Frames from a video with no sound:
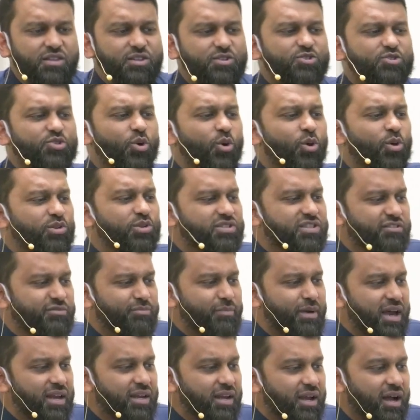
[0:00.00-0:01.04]
the souls
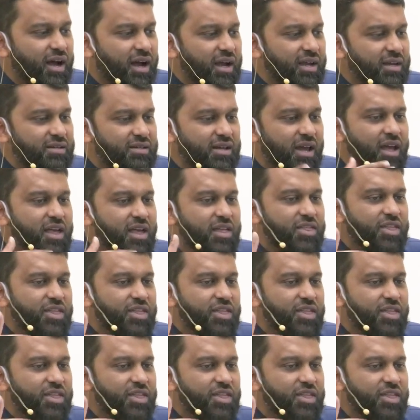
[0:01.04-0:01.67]
of mankind,